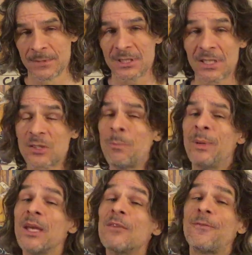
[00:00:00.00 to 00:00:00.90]
There's a
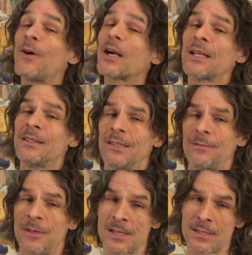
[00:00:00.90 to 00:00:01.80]
big fucking
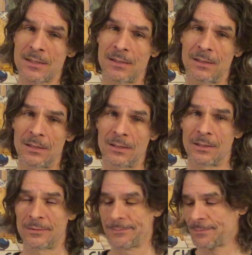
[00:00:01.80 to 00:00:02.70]
difference.
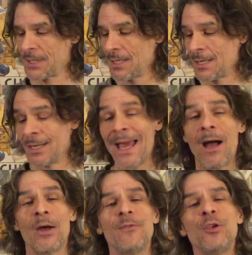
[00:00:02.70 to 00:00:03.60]

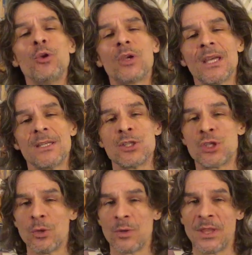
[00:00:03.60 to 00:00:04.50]
Now, if you can
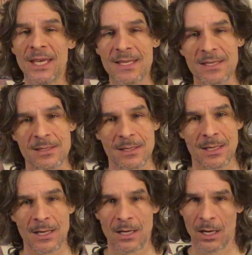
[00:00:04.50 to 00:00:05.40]
do this
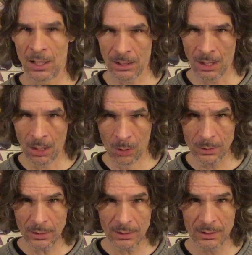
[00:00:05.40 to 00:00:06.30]

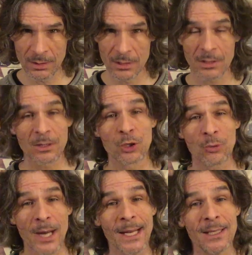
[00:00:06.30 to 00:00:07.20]
alone,
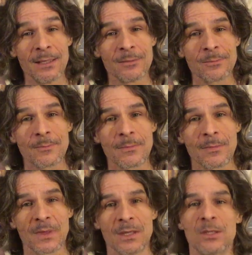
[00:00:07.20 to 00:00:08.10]
great.
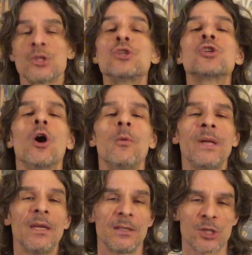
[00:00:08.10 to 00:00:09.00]
Show
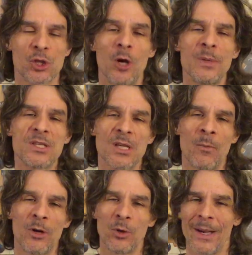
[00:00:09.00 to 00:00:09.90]
me
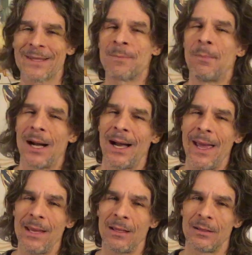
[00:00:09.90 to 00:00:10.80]
someone who has
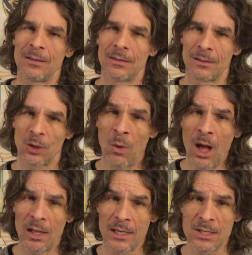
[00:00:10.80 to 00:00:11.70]
my
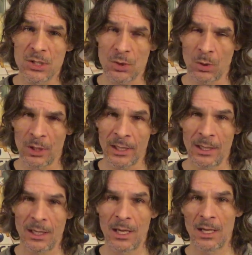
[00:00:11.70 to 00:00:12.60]
quality
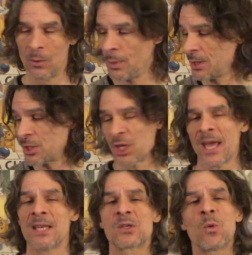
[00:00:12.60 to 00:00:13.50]
story with
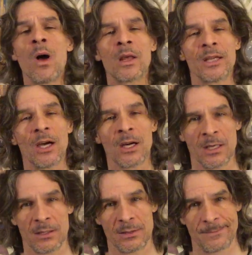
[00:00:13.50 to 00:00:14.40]
Jay's quality
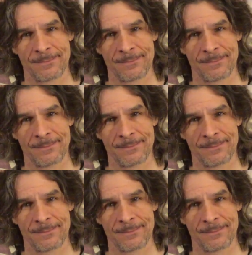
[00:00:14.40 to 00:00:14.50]
art.